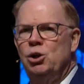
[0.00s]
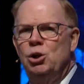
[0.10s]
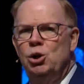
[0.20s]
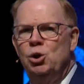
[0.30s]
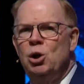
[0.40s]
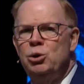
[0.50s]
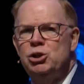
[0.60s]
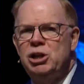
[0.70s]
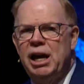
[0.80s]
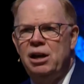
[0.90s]
you
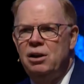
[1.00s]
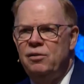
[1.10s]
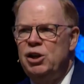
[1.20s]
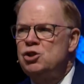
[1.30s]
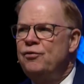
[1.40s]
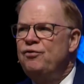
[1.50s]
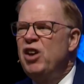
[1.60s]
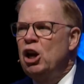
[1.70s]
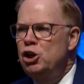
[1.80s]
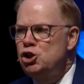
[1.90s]
understand this
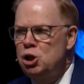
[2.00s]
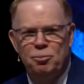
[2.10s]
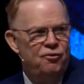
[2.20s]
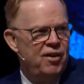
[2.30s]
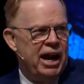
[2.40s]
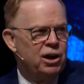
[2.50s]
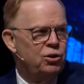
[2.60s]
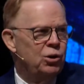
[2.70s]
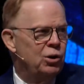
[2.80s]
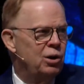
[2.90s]
fellowship
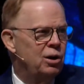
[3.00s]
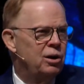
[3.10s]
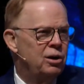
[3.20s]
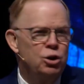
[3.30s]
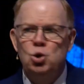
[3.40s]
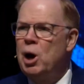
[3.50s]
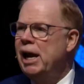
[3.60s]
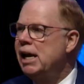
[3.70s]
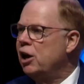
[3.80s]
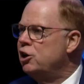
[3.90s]
factor, you
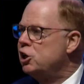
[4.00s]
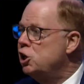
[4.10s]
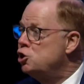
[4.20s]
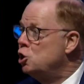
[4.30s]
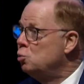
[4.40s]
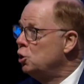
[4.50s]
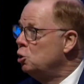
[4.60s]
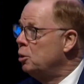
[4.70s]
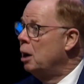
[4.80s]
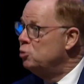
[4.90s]
hang out in the kitchen with other
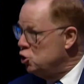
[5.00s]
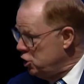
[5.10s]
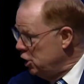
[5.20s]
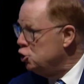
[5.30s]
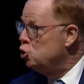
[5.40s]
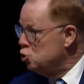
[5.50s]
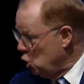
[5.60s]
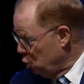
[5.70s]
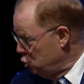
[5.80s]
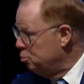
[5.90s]
people. I'm just telling you, you can
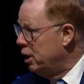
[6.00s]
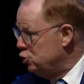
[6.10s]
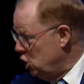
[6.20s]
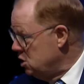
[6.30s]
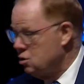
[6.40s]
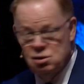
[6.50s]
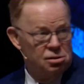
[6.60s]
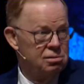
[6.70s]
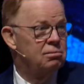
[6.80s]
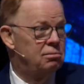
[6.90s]
talk to them about Jesus.
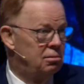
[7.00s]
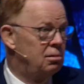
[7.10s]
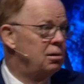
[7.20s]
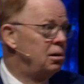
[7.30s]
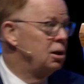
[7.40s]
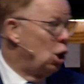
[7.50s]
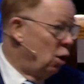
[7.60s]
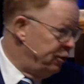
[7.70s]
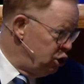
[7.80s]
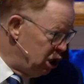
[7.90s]

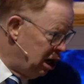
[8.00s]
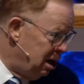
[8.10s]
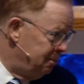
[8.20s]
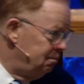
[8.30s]
Coffee shop.